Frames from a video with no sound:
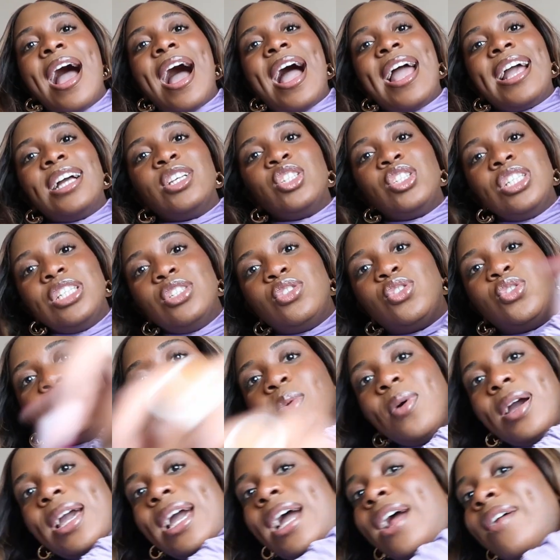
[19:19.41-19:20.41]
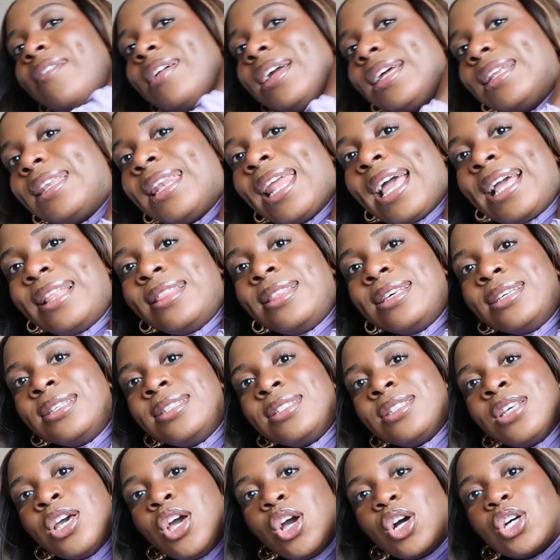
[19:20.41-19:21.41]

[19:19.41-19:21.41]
I actually don't carry it like this.